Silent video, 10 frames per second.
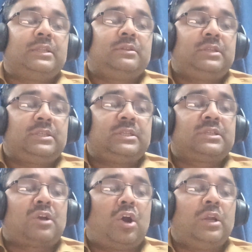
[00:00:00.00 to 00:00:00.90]
This is
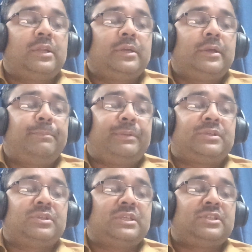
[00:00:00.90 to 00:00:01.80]
called
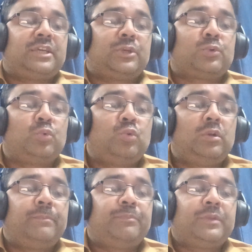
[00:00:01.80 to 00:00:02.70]
presidential
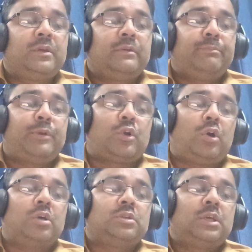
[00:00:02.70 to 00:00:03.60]
rule,
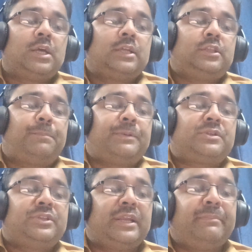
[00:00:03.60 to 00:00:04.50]
because the
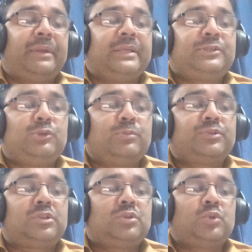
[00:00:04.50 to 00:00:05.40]
president may assume
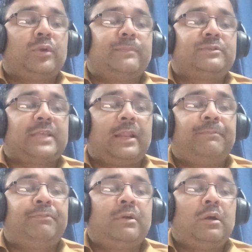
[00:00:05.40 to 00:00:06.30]
to
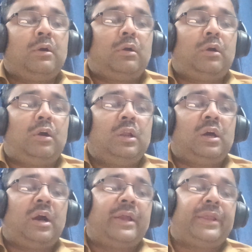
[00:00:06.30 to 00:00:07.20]
himself all
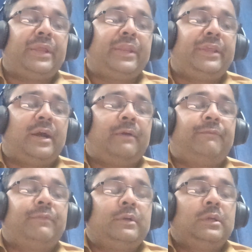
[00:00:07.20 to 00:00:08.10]
or any
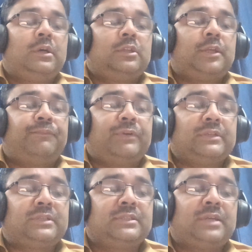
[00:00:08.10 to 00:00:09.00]
of the
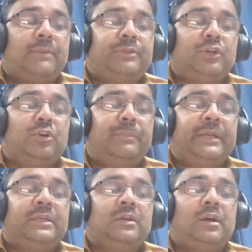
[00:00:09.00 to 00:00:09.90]
functions of the
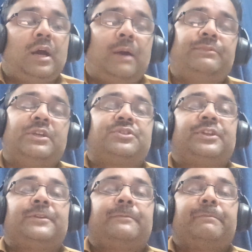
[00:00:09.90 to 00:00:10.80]
government of the state.